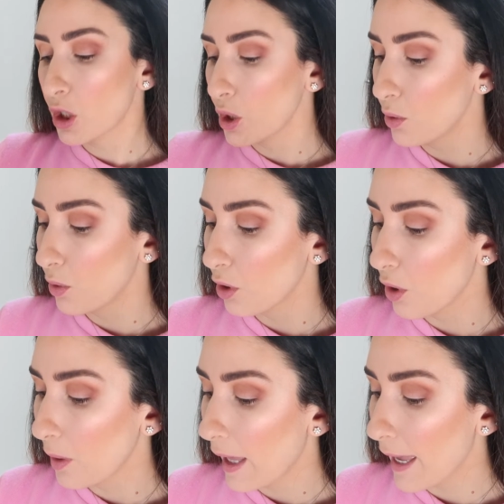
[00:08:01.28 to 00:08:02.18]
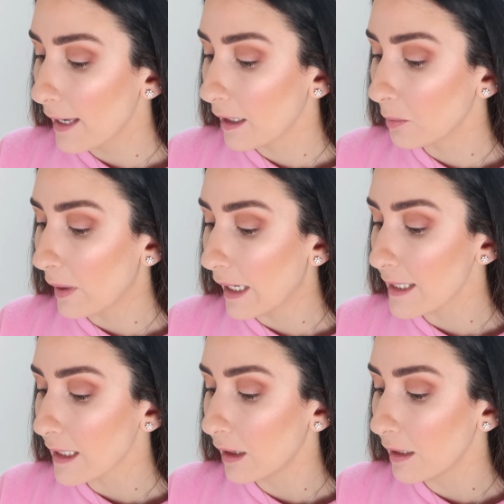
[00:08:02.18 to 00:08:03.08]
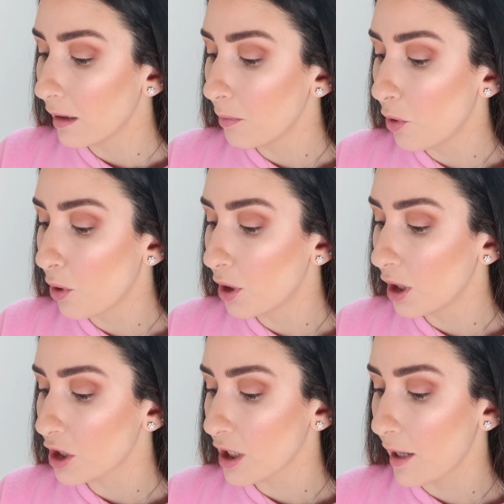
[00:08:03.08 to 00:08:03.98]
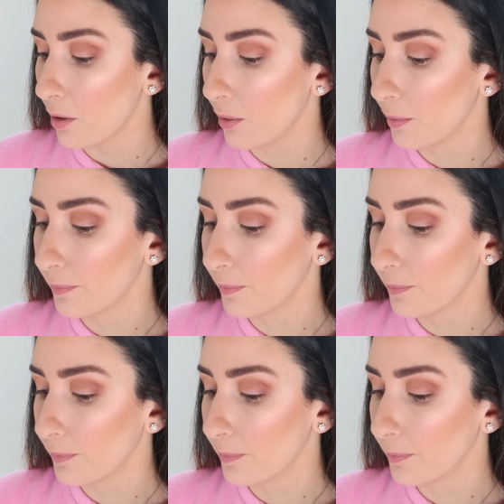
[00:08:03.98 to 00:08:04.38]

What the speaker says: to go ahead and place a little more shadow.